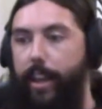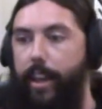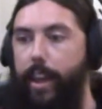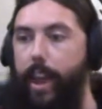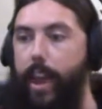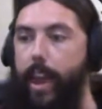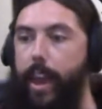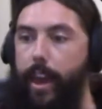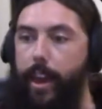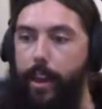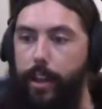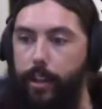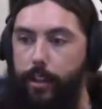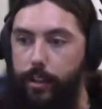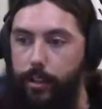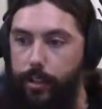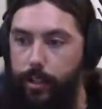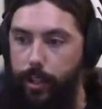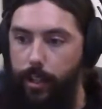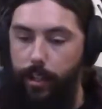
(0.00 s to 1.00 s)

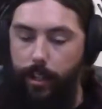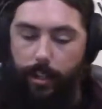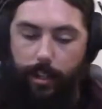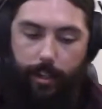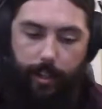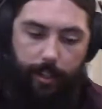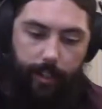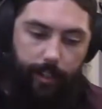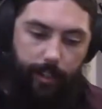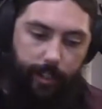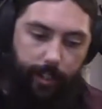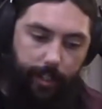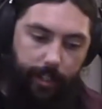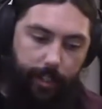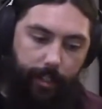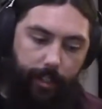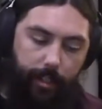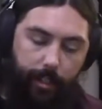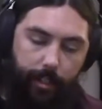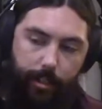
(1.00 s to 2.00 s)
And
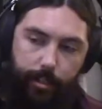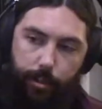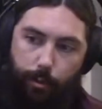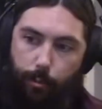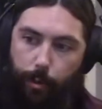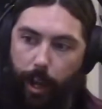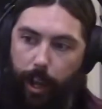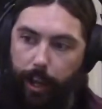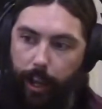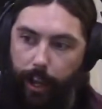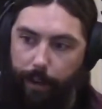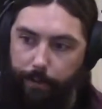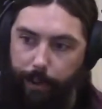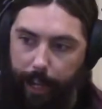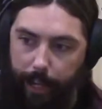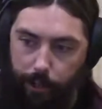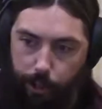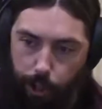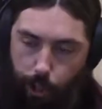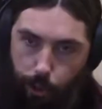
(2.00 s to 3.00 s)
so I've
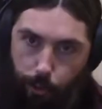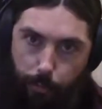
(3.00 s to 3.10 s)
got two